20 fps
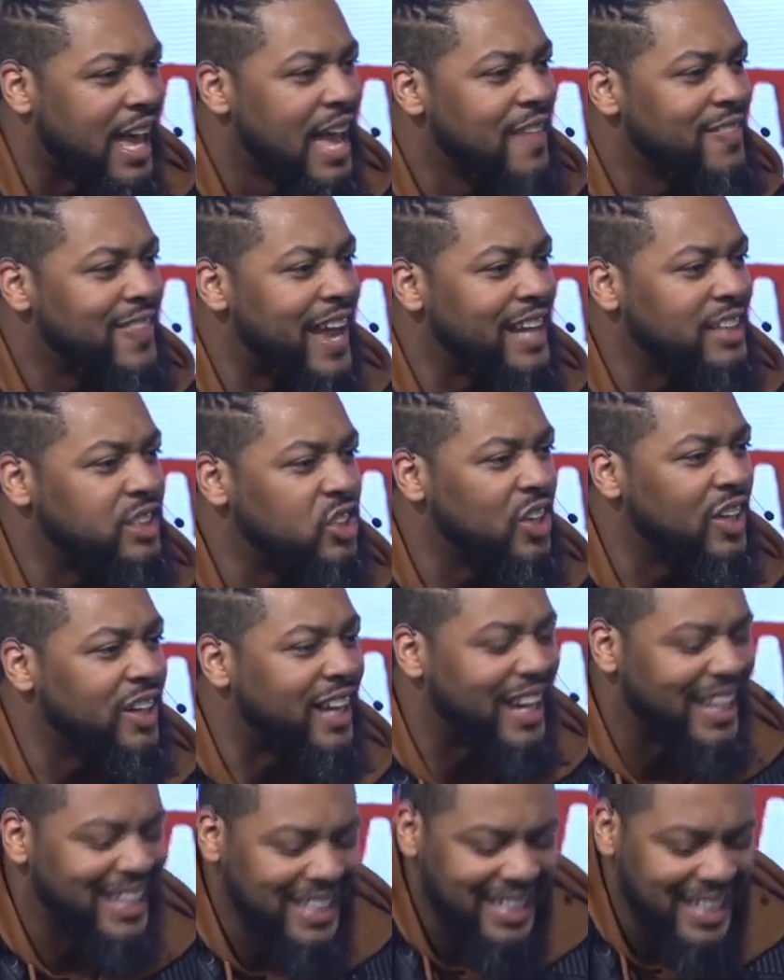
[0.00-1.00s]
They took
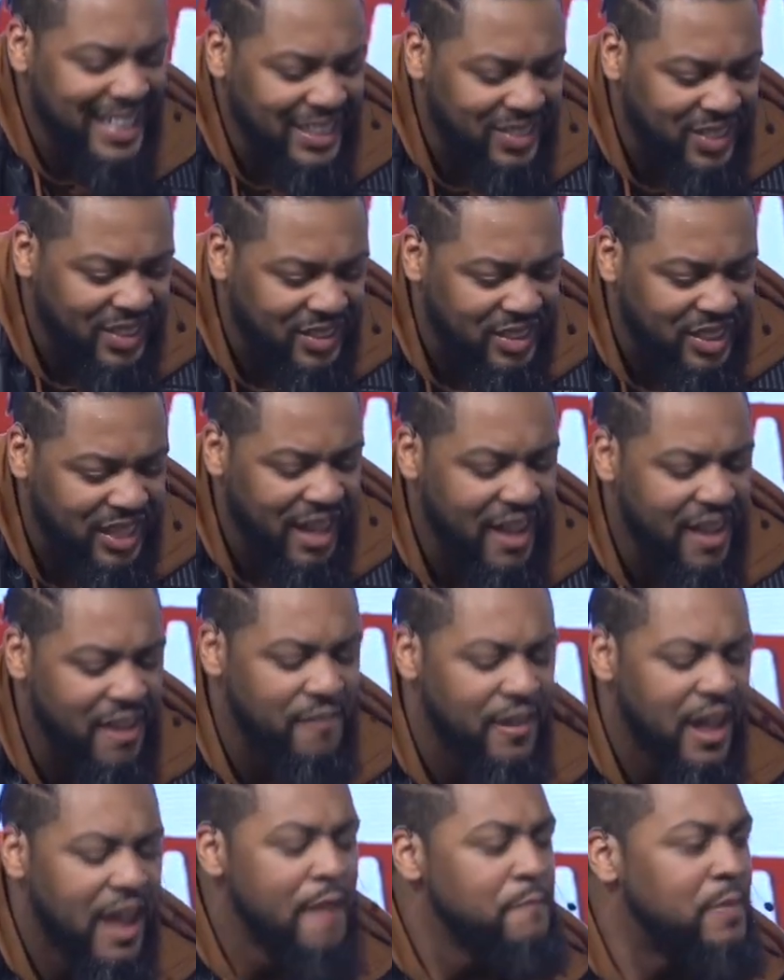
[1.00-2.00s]

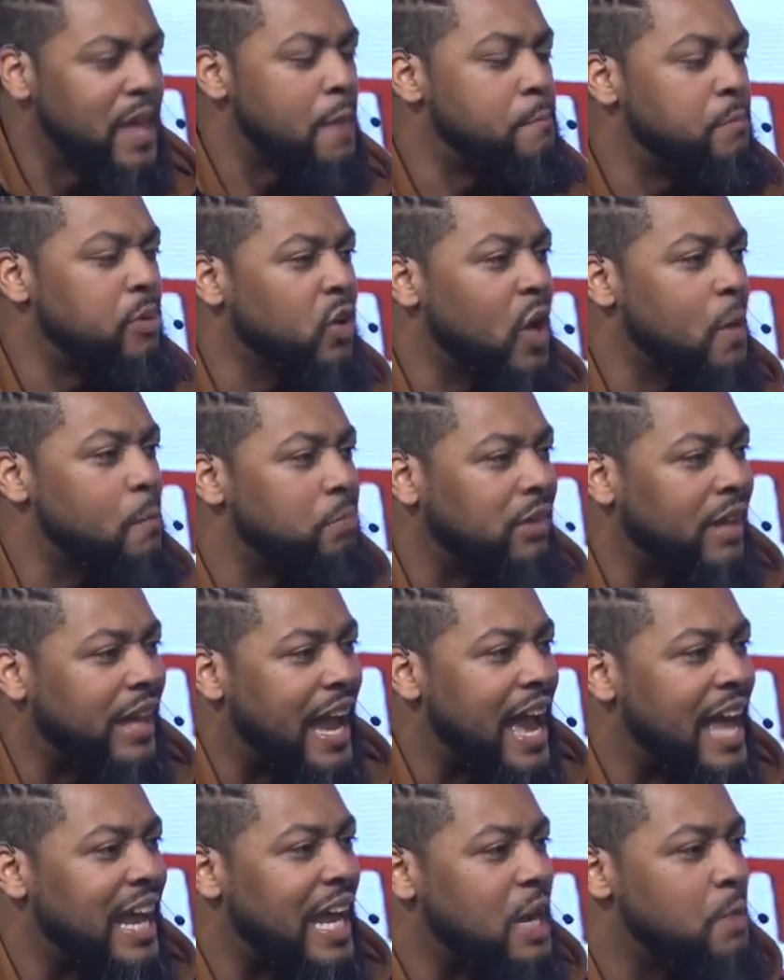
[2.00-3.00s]
initiative, they put a
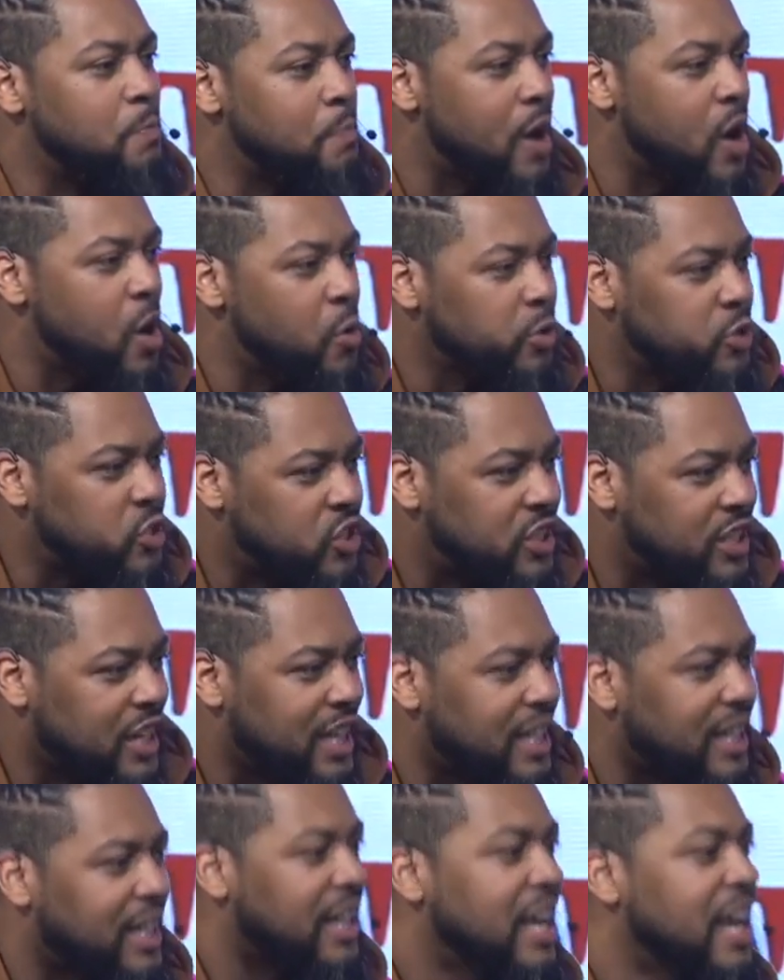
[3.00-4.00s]
plan in
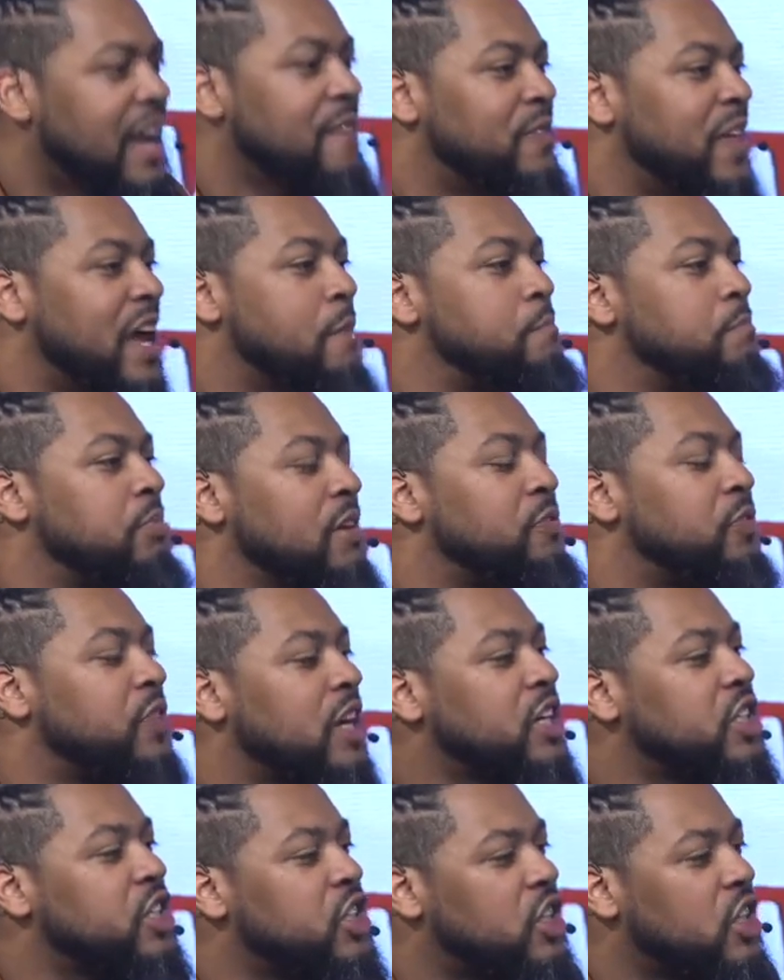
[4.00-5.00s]
motion, they put
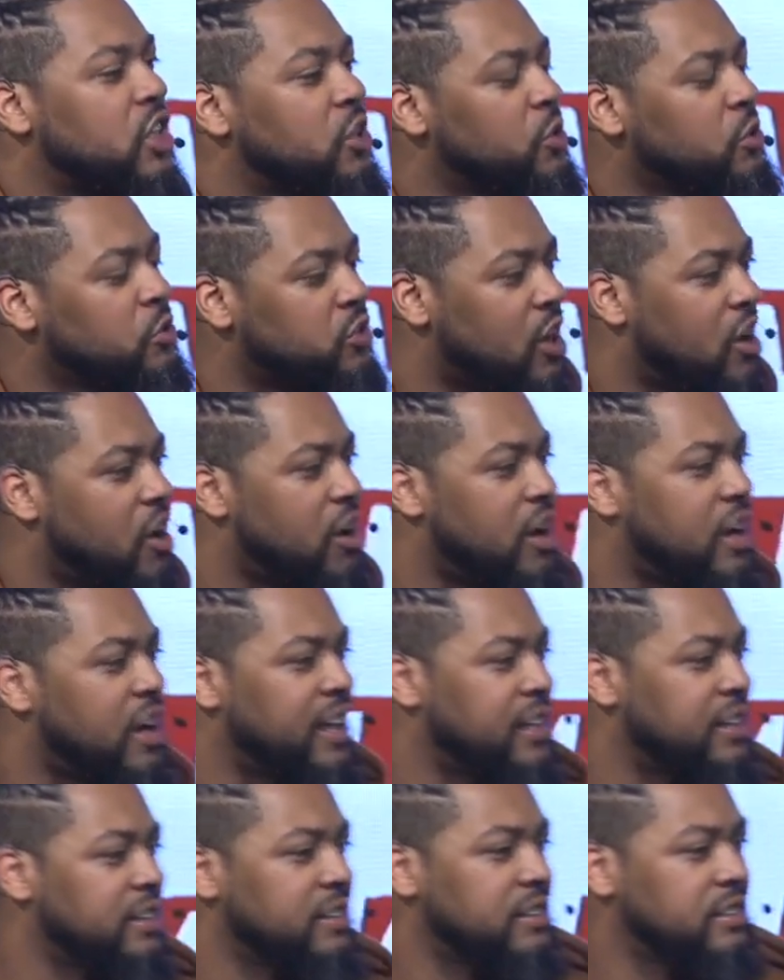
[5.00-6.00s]
their shoes on
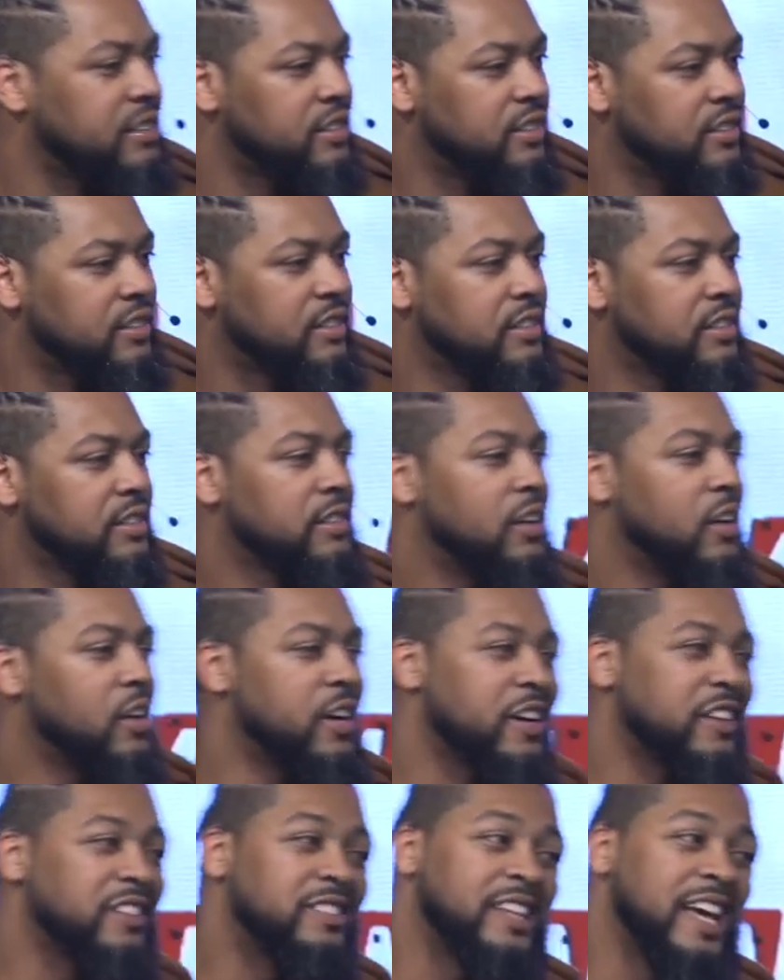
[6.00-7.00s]
or
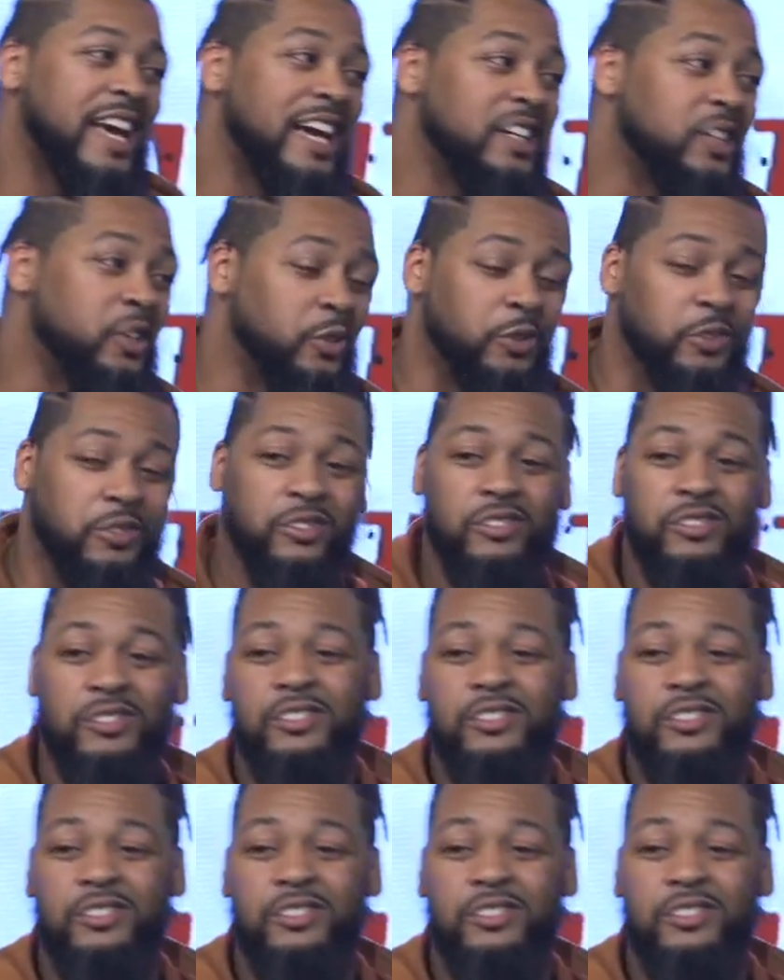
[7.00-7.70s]
their sandals.